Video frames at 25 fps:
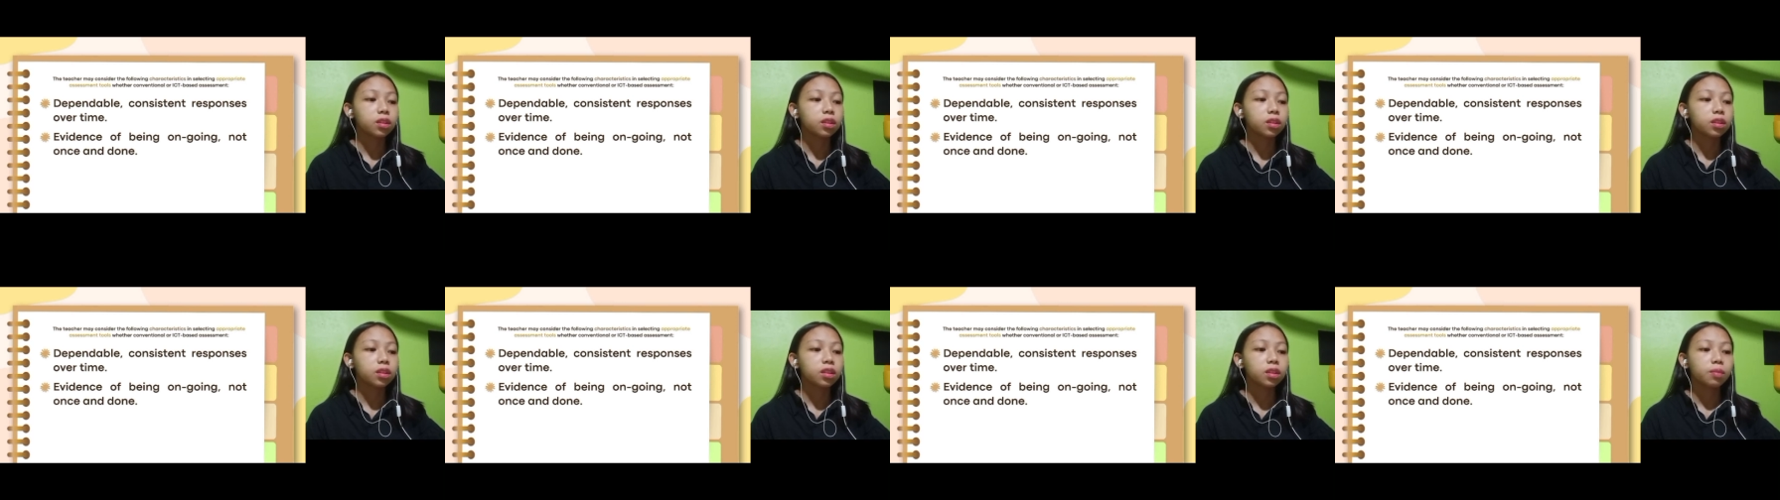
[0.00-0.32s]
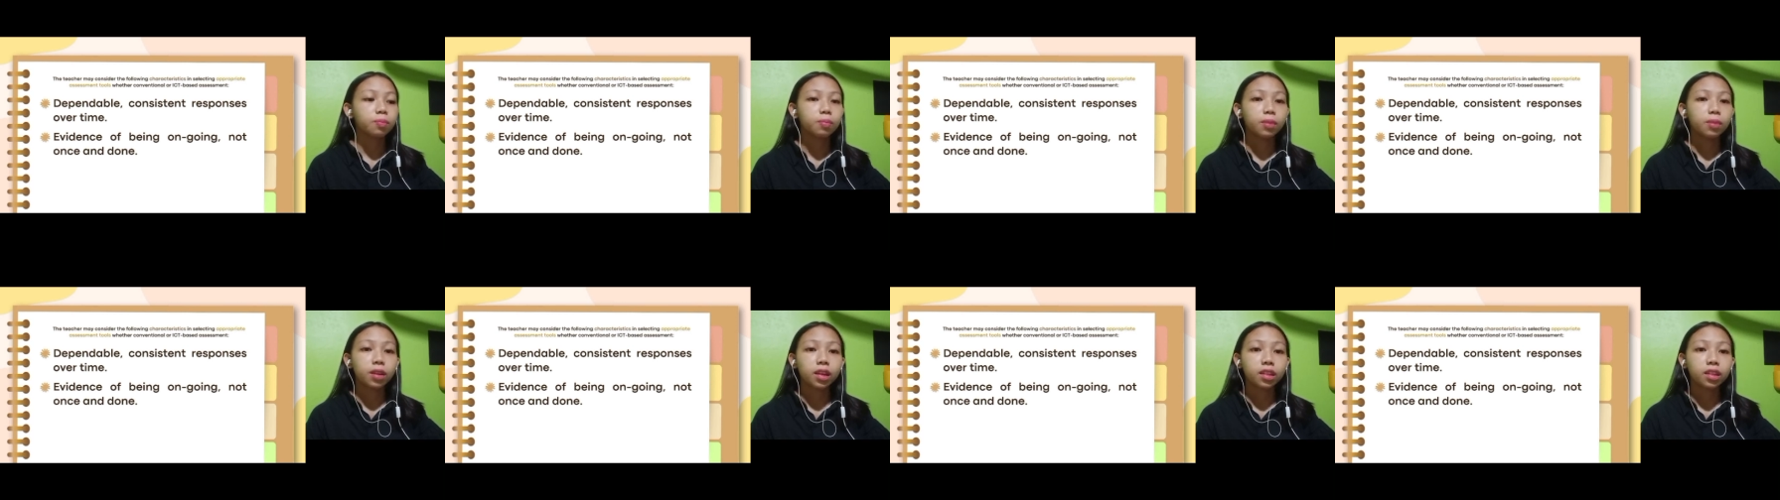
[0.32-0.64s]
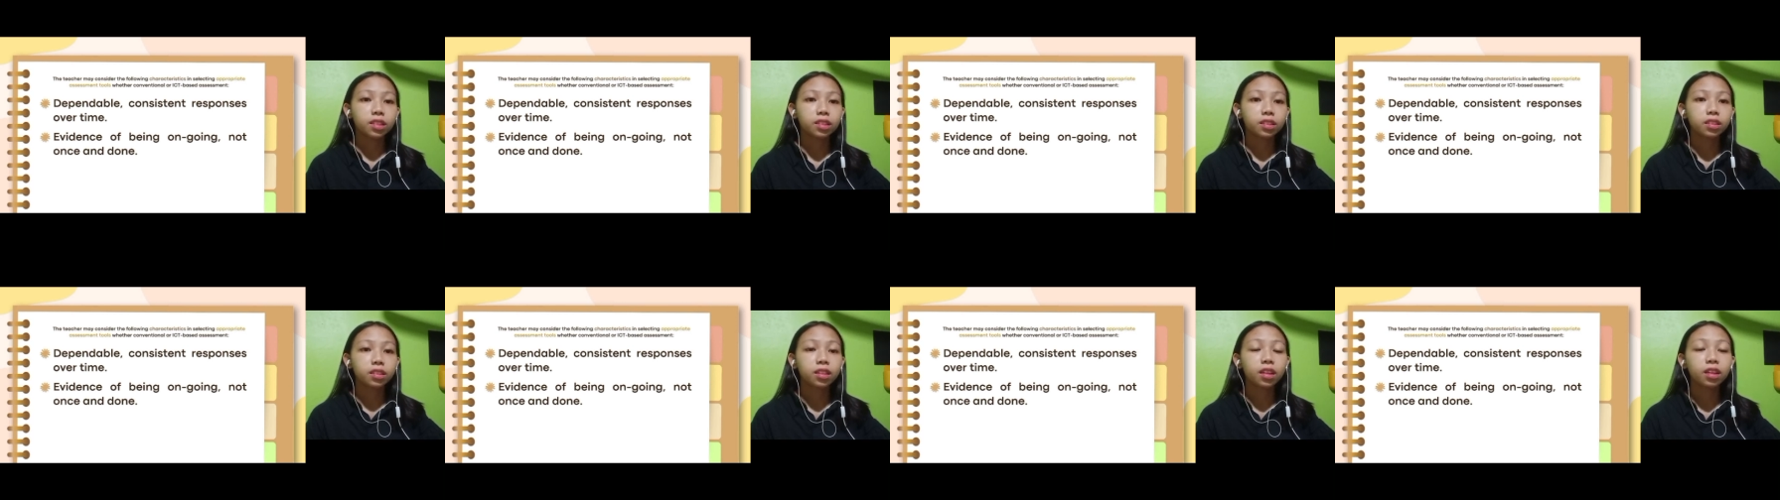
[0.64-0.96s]

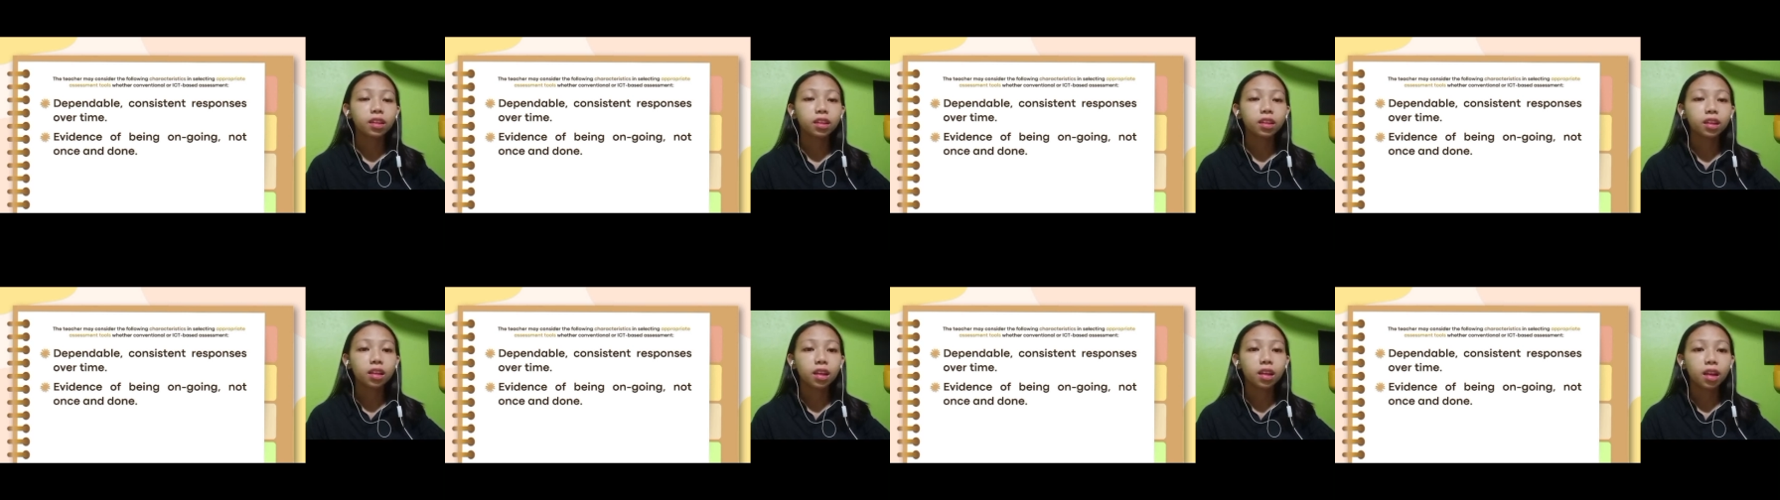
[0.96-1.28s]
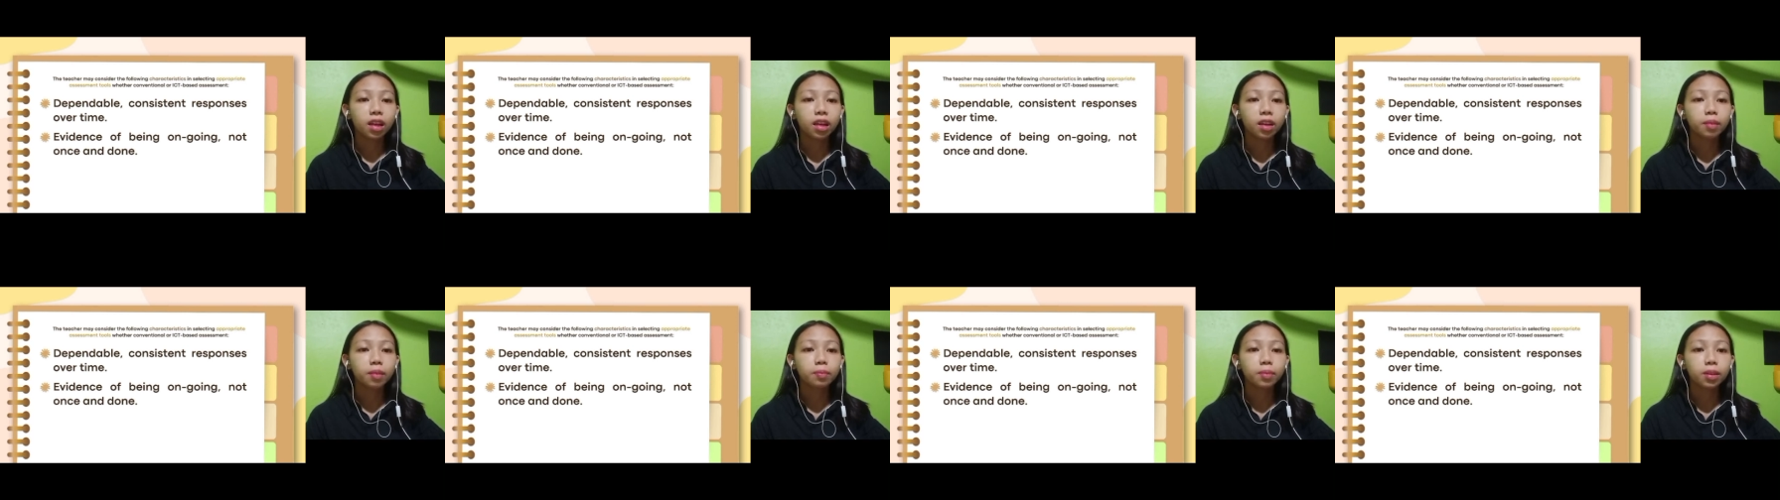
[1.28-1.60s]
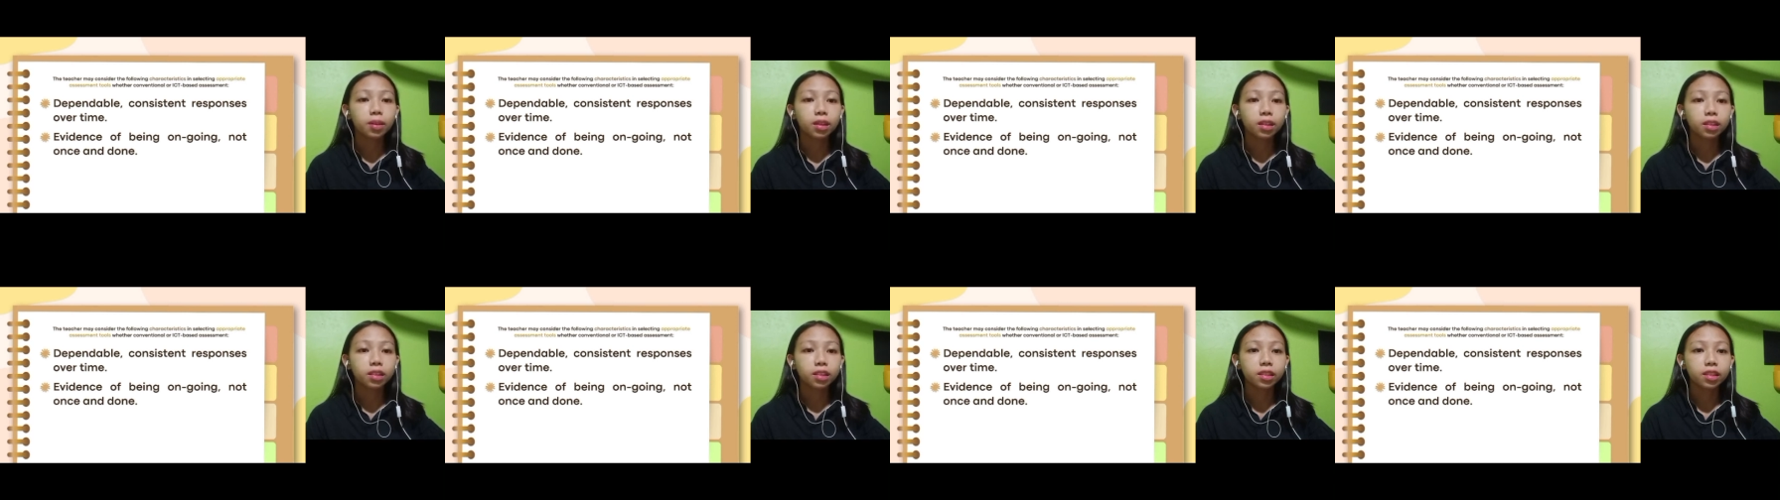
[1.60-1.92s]
reflects the
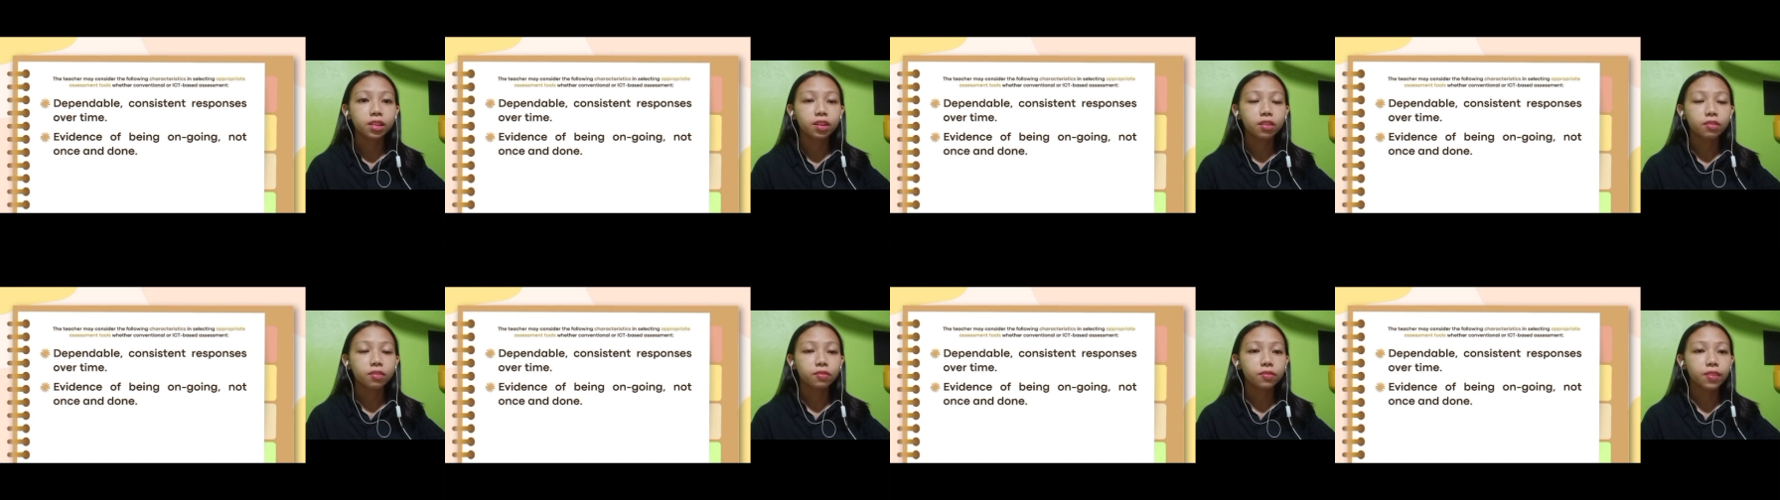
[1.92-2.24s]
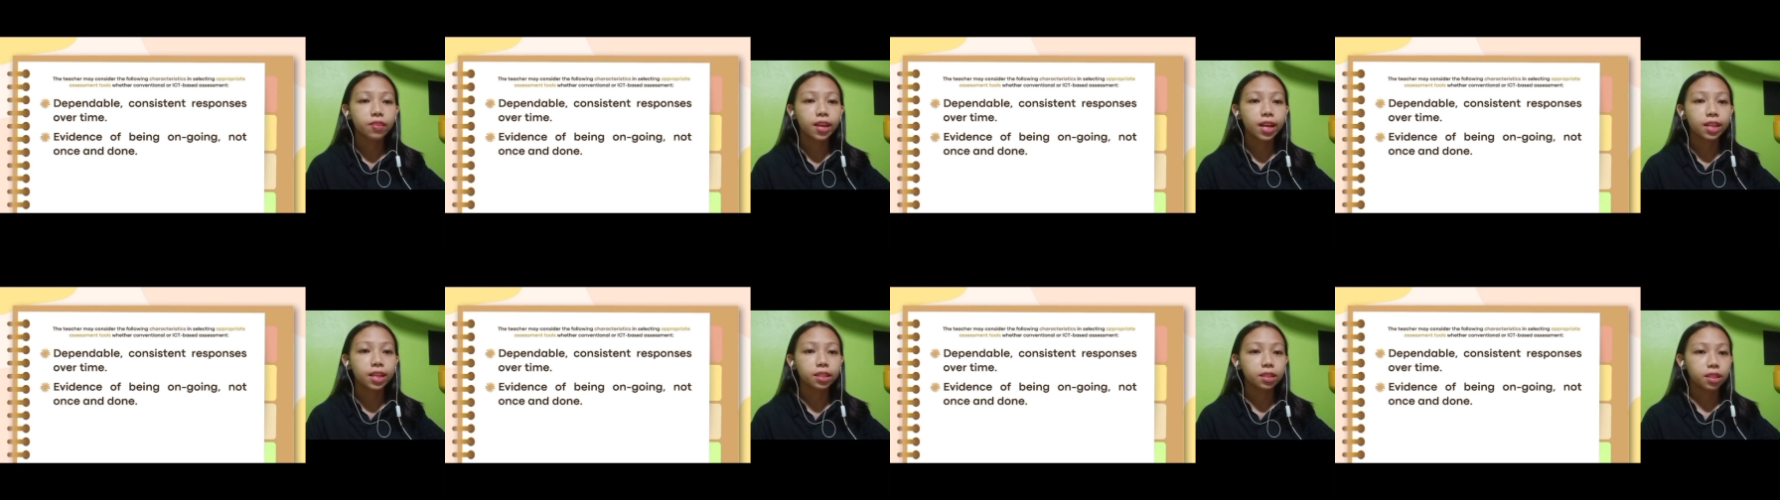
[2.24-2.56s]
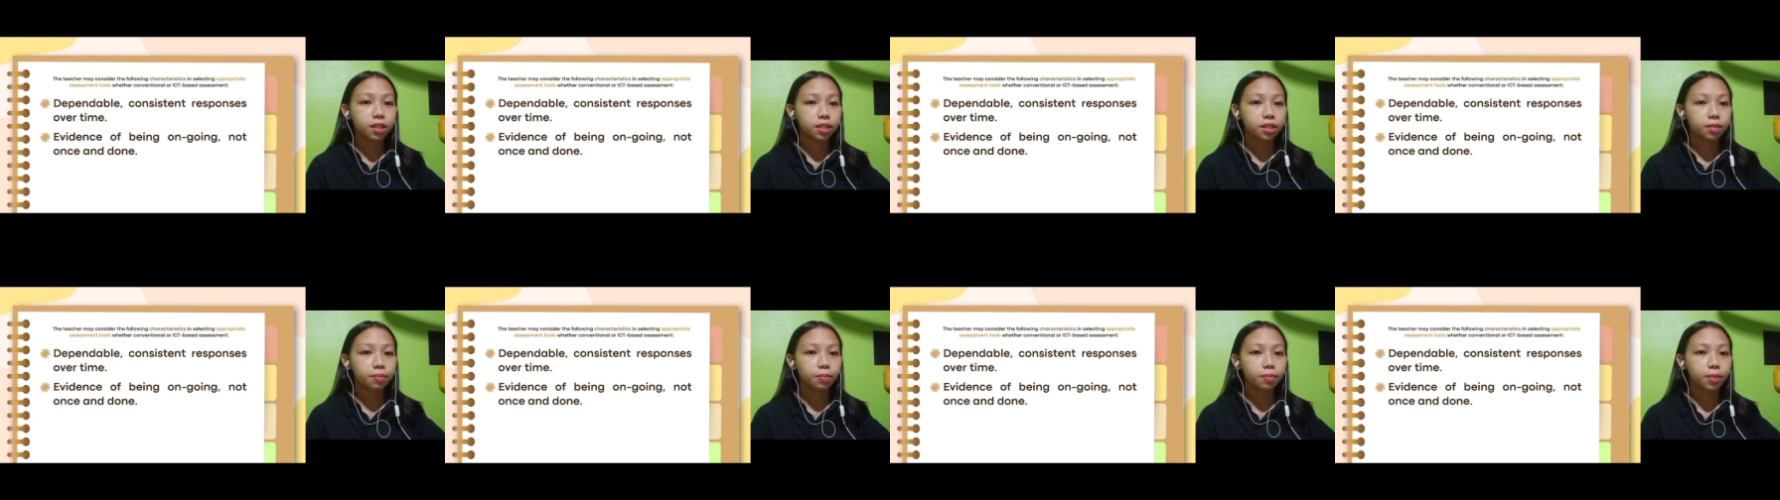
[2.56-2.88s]
reliability of the
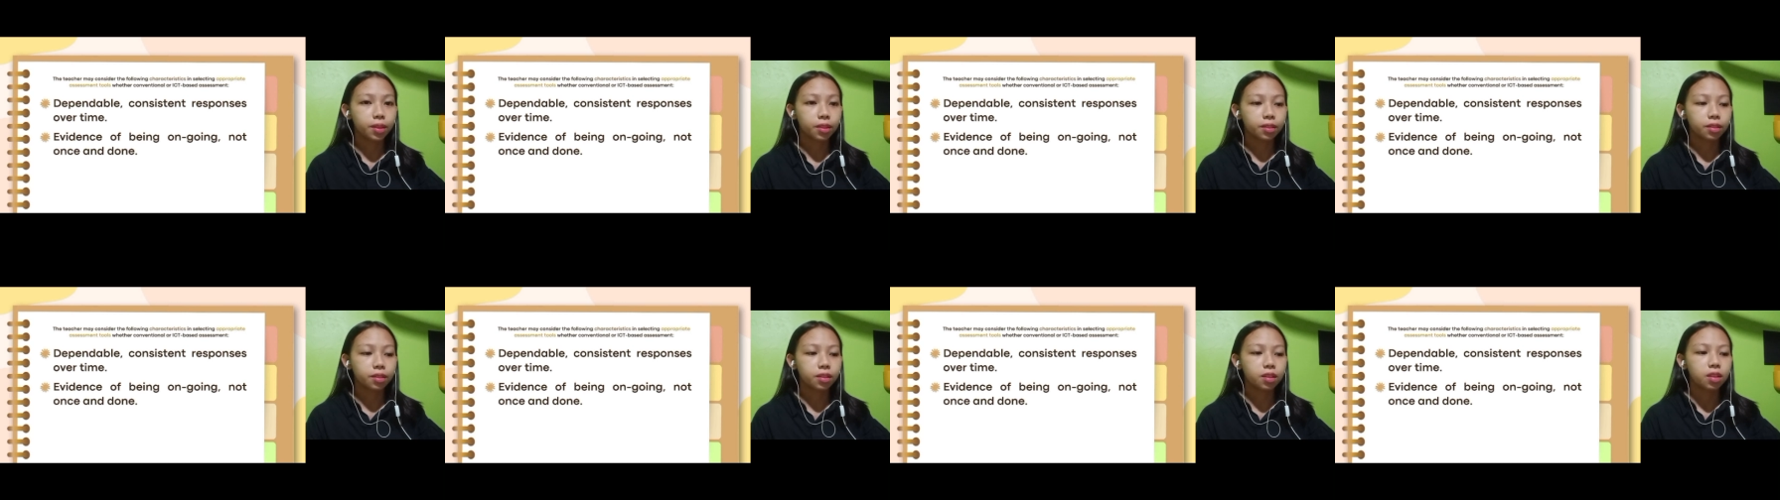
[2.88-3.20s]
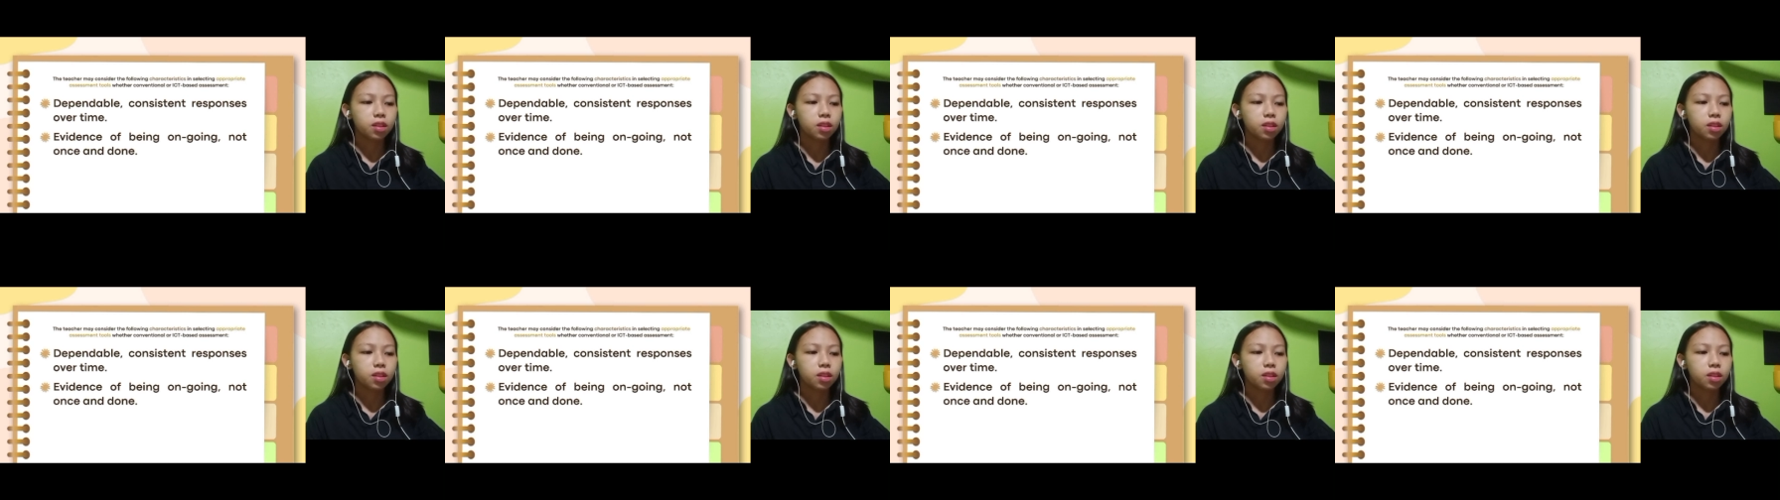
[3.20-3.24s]
assessment.